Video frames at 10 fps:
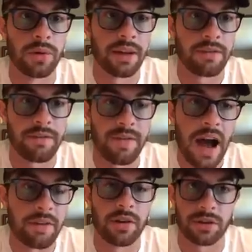like
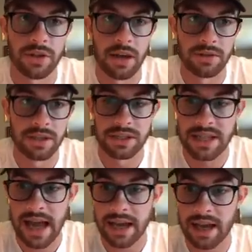5 touchdowns in his
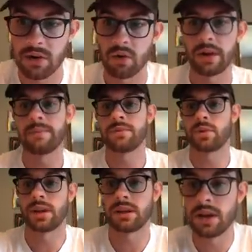stat category. So
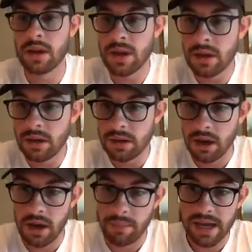we
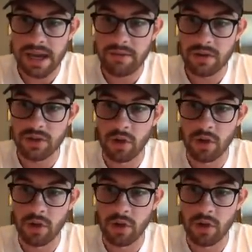had Mike Evans, Joe